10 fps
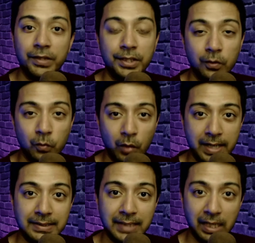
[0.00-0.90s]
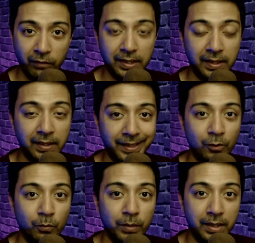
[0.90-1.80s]
which requires everything
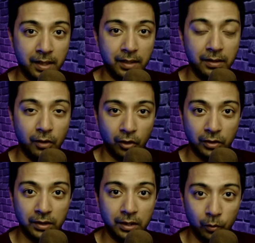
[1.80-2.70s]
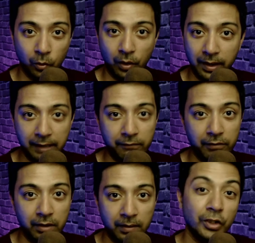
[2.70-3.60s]
need to be done on the local
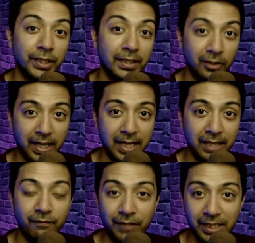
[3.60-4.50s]
level. On the other hand,